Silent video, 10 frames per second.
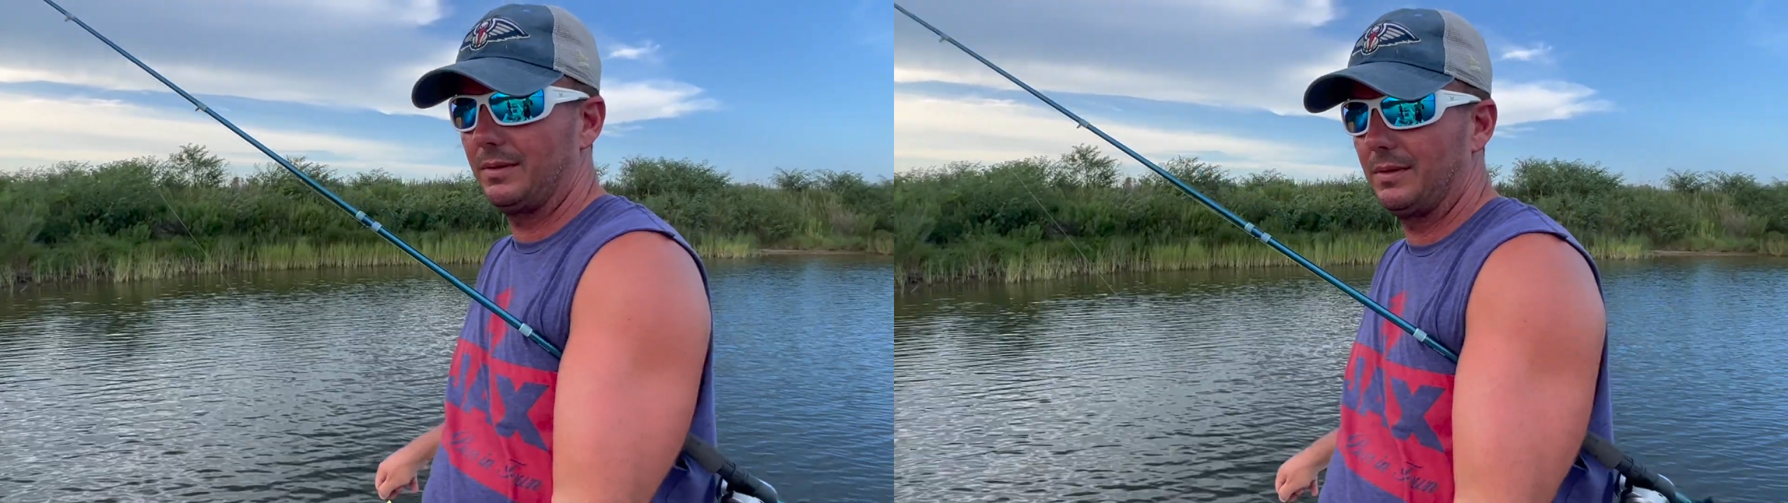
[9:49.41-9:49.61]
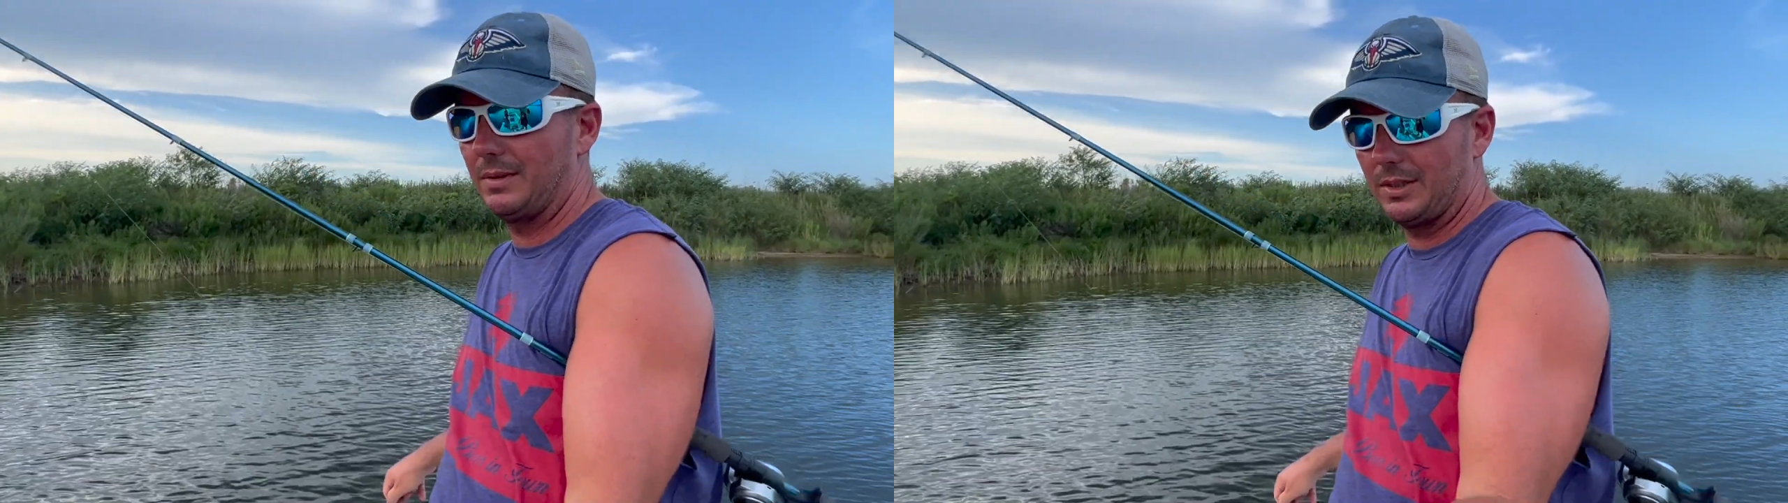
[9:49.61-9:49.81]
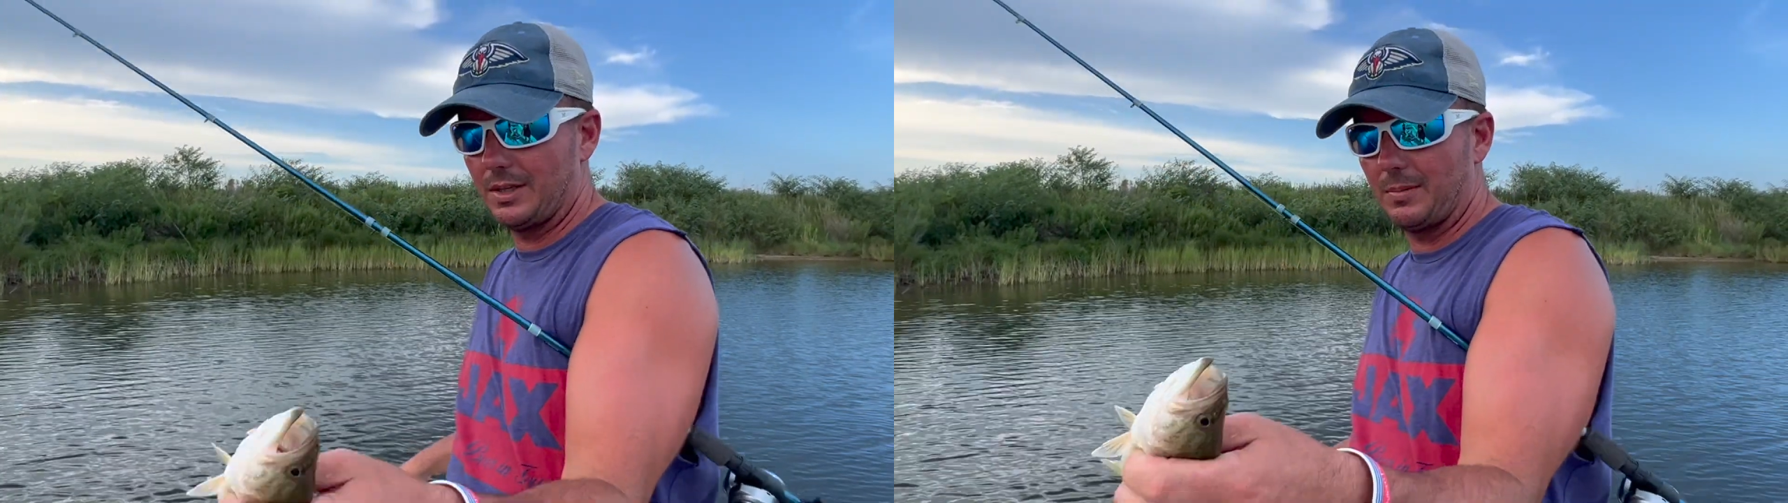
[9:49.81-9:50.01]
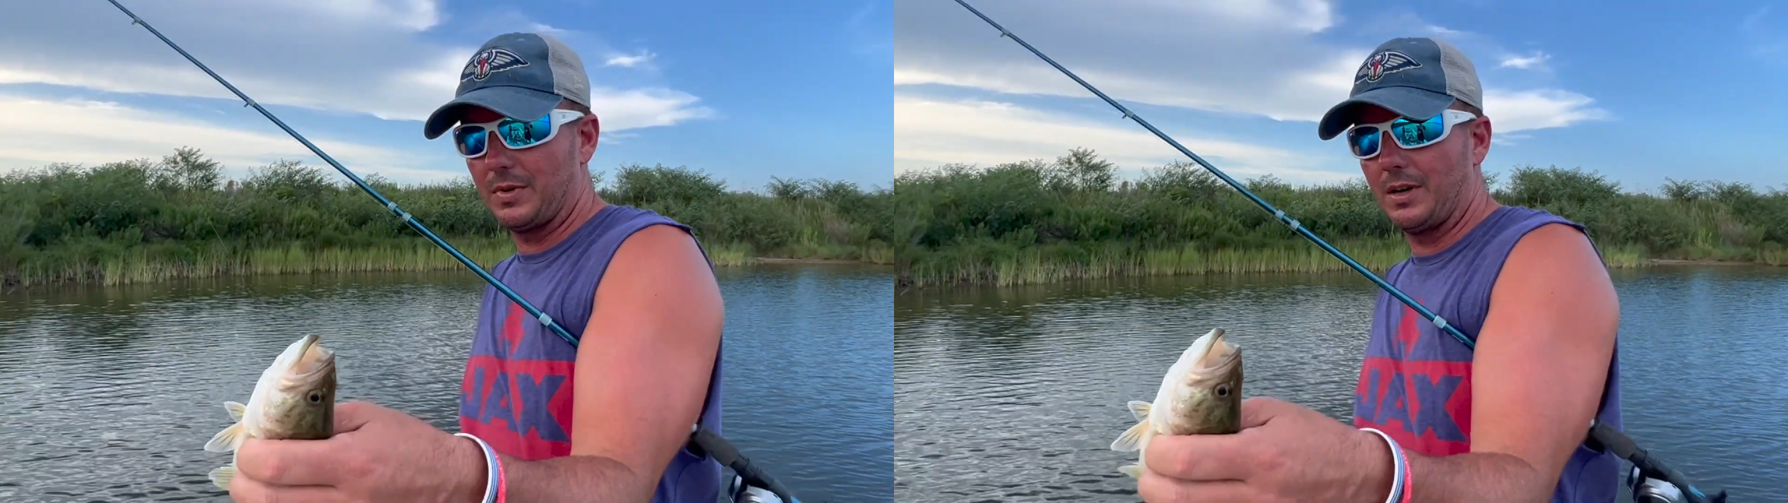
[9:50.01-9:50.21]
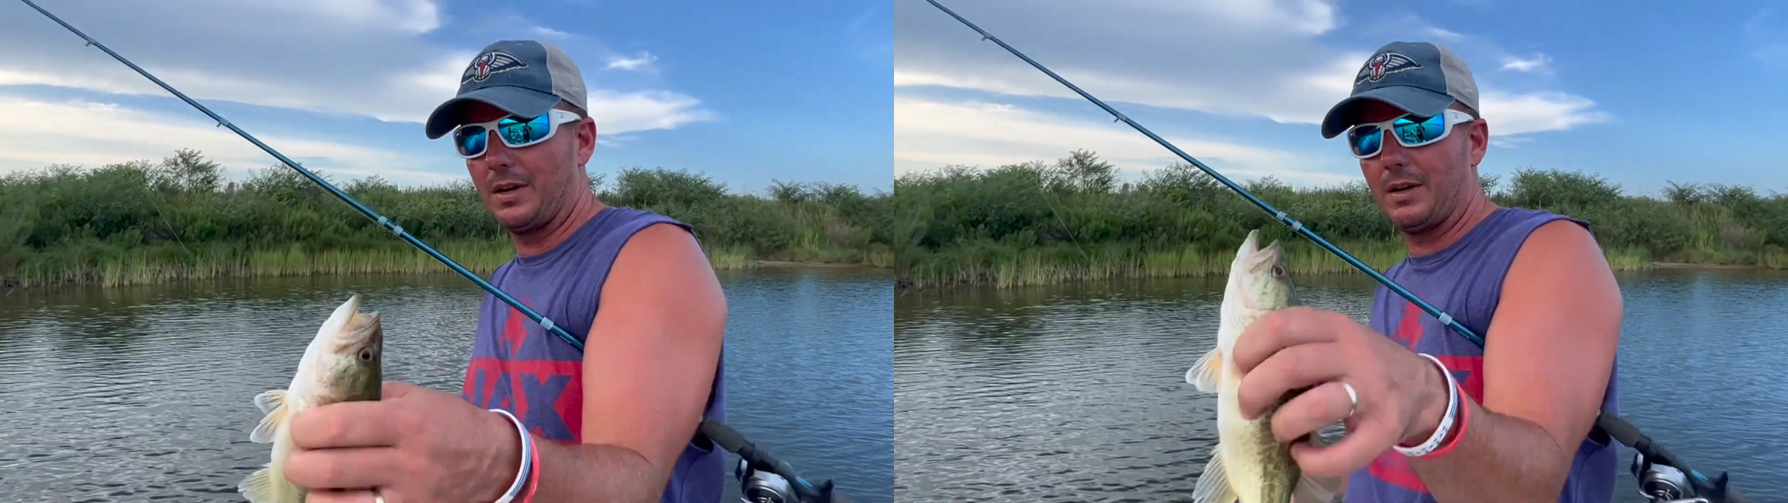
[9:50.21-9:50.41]
well, that's up
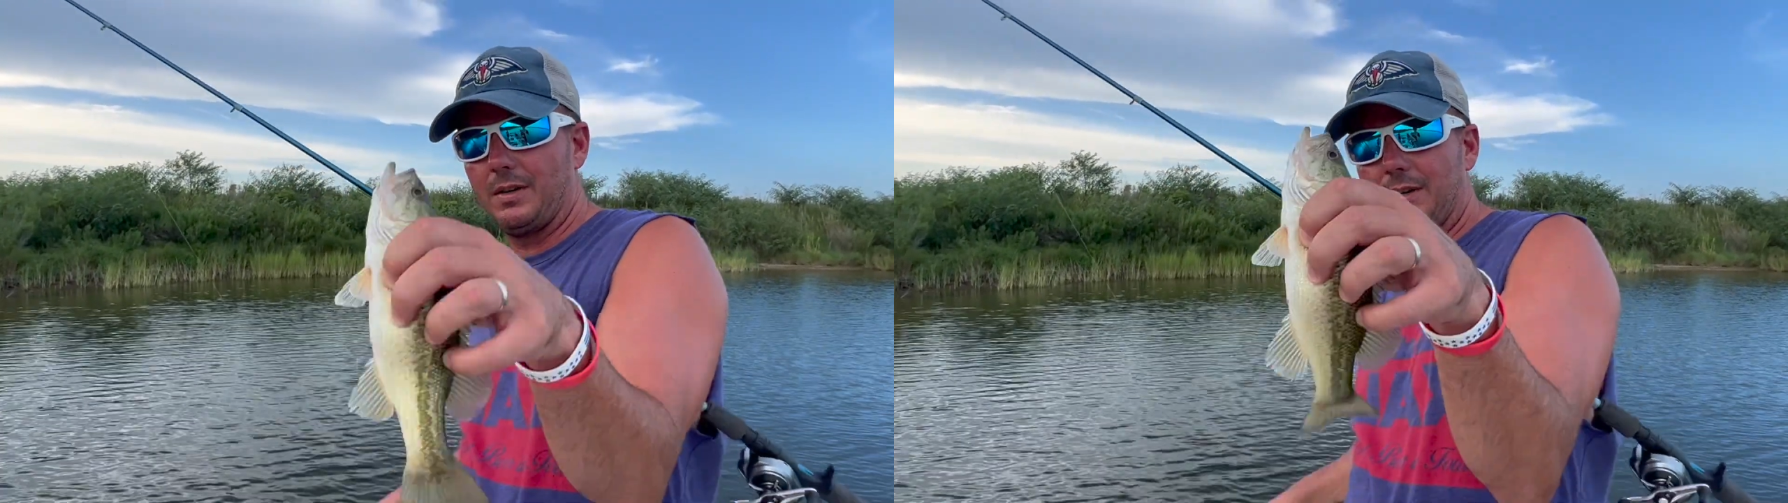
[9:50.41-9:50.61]
to her.